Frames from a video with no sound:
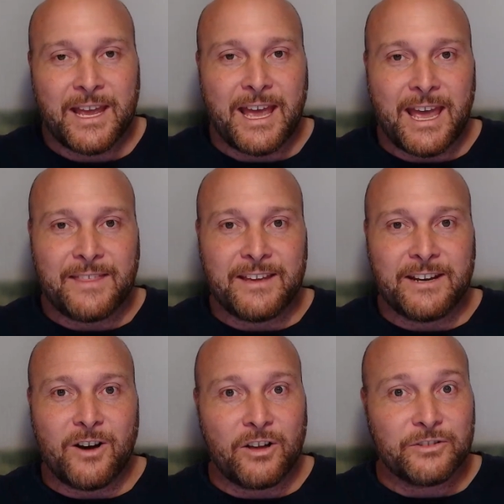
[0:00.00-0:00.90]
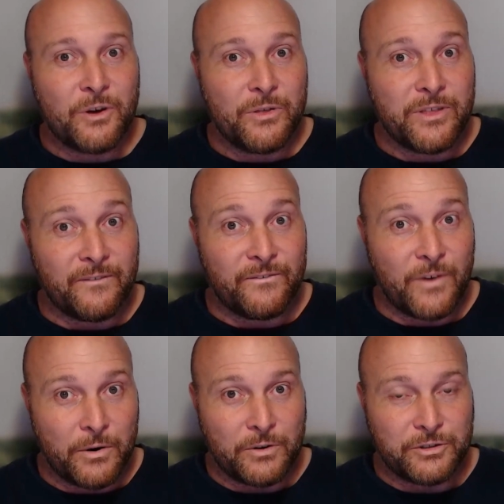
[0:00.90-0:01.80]
and then also the
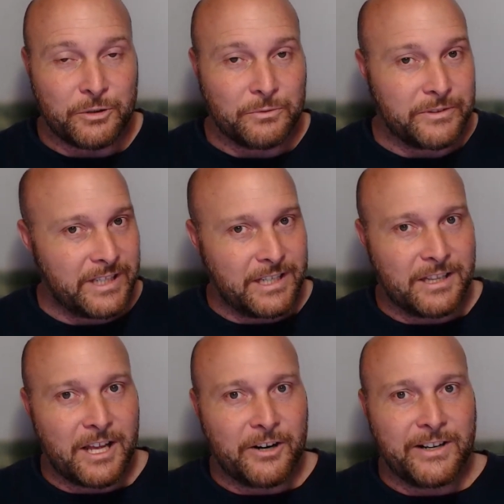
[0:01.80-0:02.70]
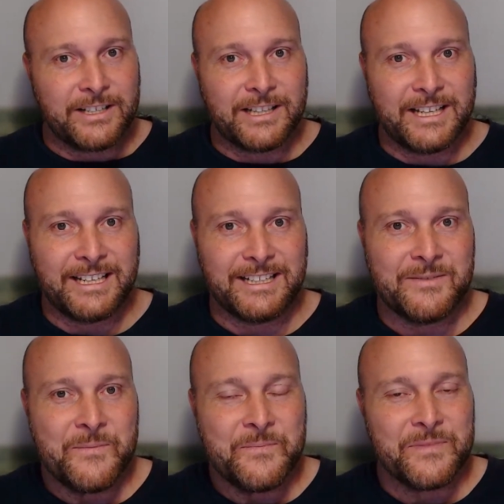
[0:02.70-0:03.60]
photo shoot. Decluttering, cleaning,
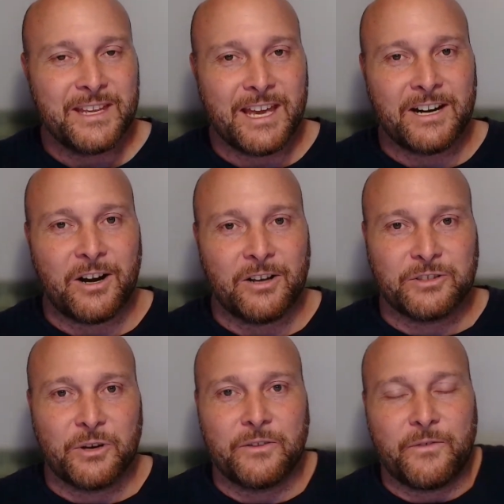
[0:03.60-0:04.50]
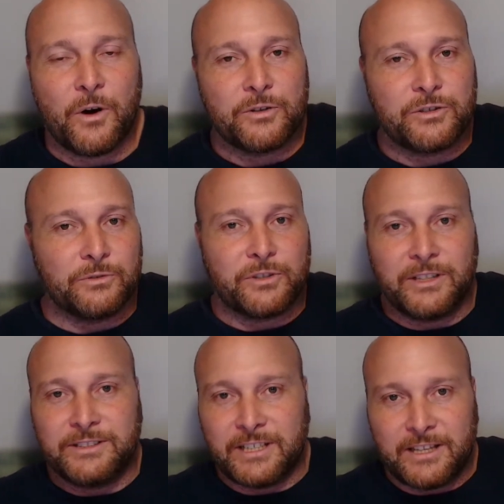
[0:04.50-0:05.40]
and also the photo shoot. So you
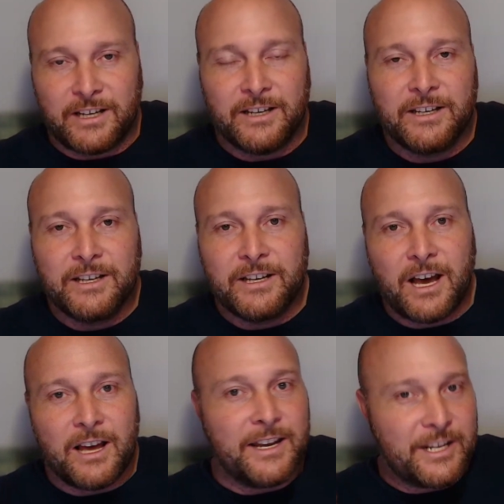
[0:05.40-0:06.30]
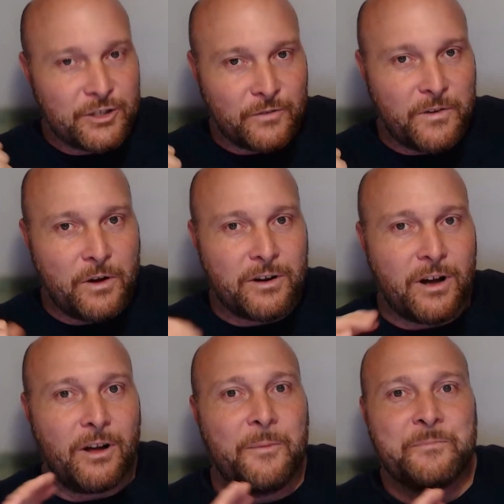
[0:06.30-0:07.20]
did the initial phone
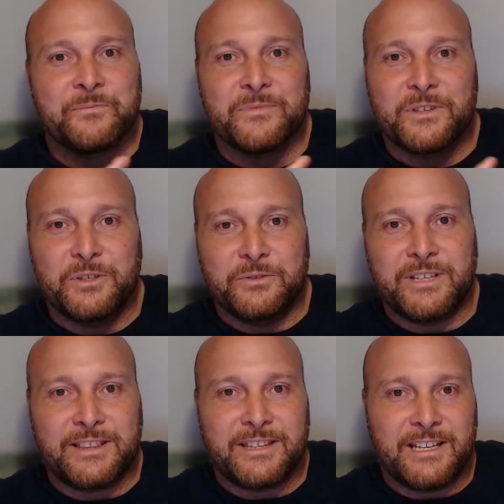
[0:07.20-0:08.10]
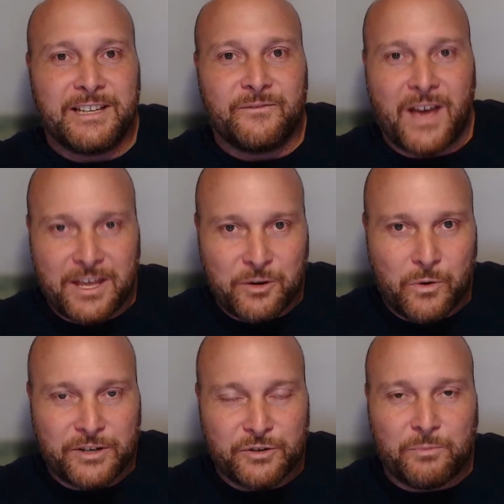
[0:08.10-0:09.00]
call, you did the
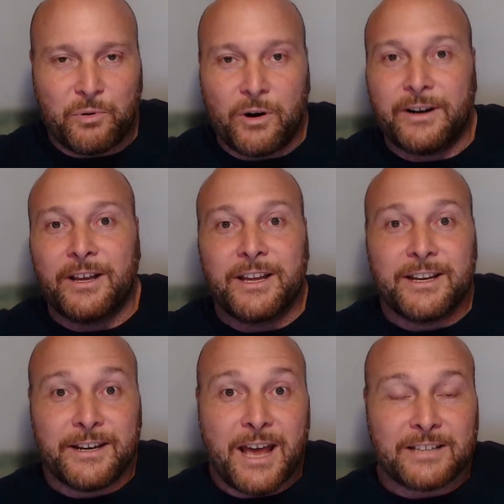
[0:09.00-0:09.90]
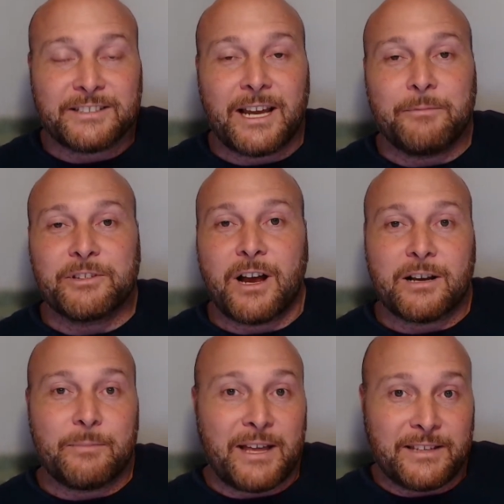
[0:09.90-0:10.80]
valuation report. Now it's time to
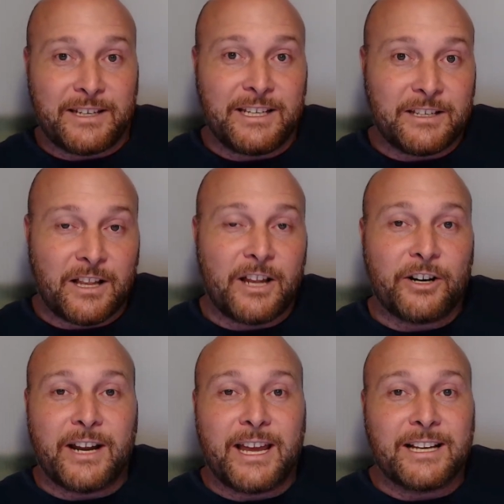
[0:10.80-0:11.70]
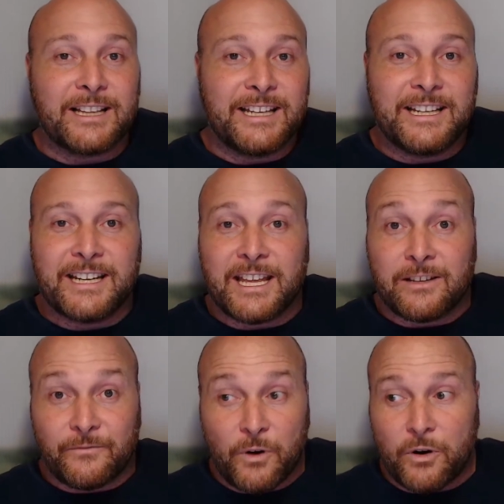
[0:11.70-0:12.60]
talk about the declutter and cleaning and
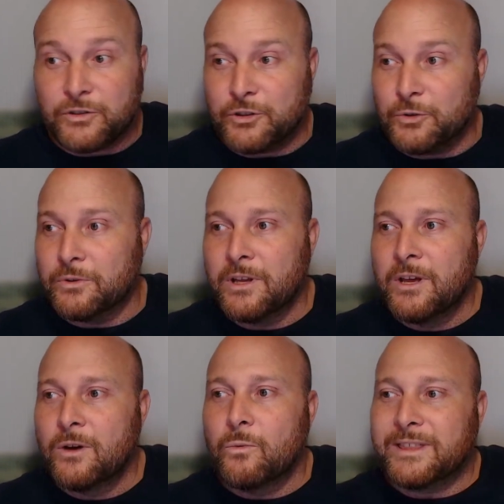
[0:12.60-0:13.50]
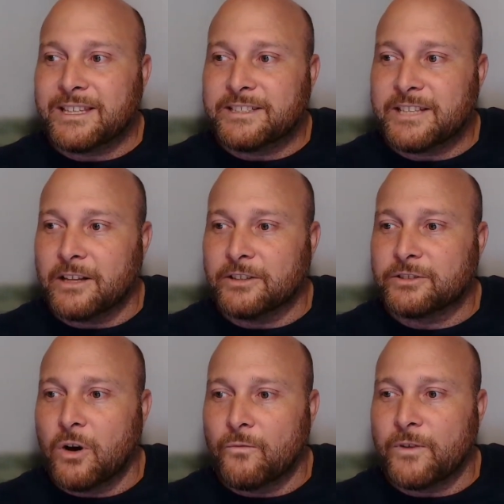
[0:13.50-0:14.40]
the photo shoot with the seller.
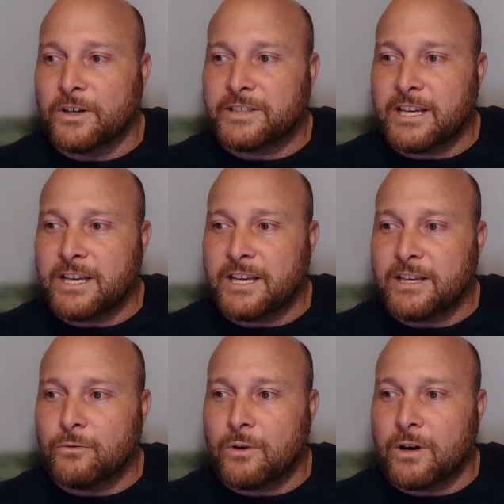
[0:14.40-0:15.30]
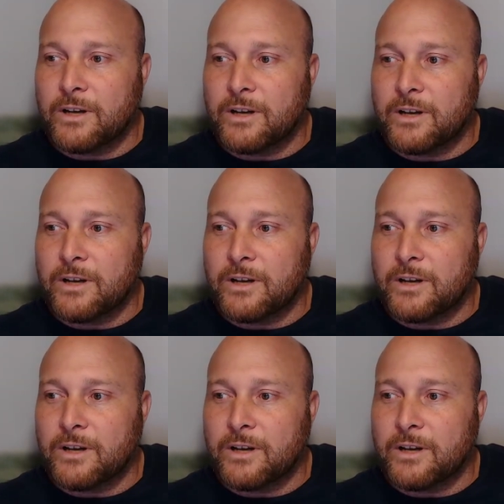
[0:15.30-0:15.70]
So first thing you want to talk about,